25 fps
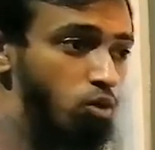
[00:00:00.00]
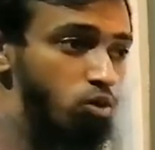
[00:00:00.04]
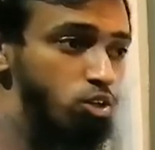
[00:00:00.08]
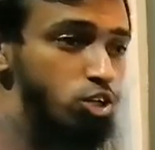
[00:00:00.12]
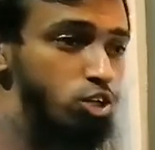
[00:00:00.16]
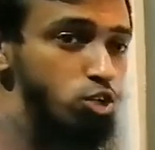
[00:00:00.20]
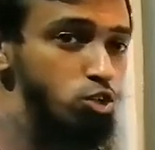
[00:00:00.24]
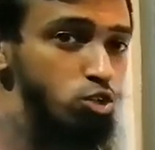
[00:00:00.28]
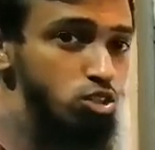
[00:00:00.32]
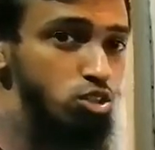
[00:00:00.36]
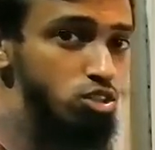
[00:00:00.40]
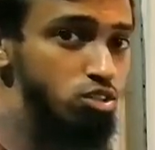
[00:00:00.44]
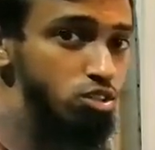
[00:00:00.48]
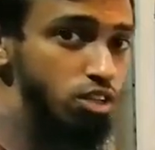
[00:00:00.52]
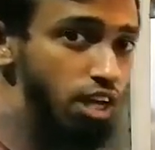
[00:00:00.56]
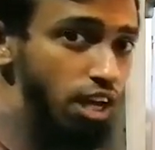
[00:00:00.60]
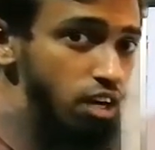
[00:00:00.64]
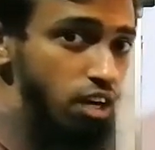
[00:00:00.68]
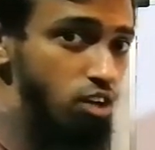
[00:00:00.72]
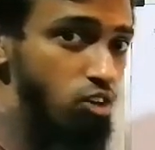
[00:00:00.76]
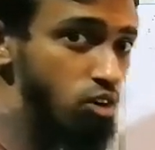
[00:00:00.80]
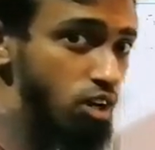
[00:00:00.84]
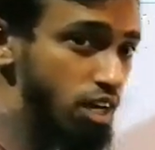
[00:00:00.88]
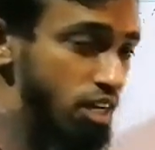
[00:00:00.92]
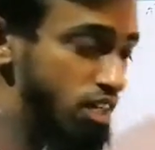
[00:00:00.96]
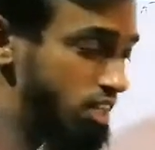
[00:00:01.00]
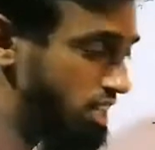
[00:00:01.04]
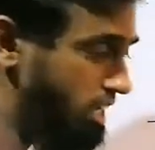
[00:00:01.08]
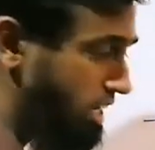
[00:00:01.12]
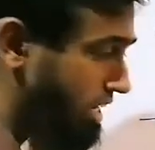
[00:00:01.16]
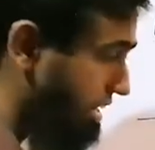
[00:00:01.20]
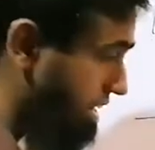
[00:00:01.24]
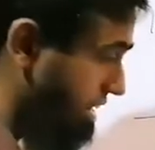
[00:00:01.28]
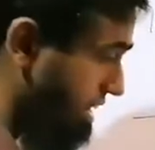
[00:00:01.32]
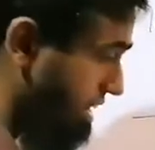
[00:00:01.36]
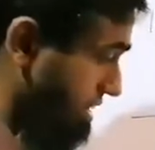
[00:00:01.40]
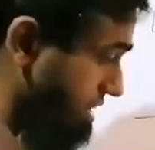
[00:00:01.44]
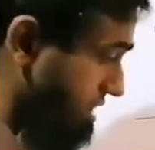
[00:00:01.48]
used to calculate the
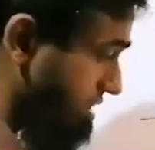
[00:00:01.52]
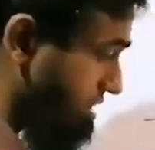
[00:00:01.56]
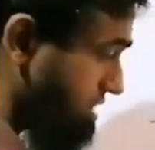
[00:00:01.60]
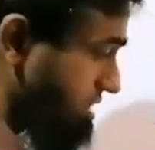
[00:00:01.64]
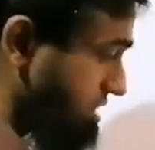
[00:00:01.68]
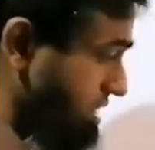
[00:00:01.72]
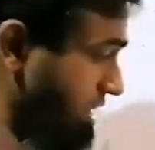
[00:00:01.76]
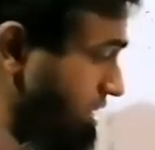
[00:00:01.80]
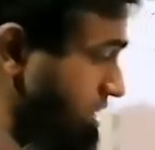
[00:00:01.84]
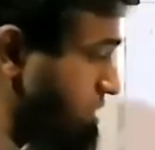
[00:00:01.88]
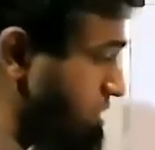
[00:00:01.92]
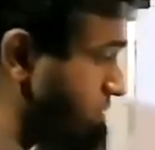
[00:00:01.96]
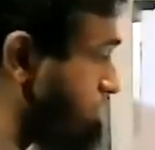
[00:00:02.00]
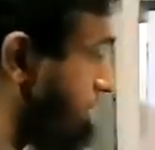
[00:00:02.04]
interest, that is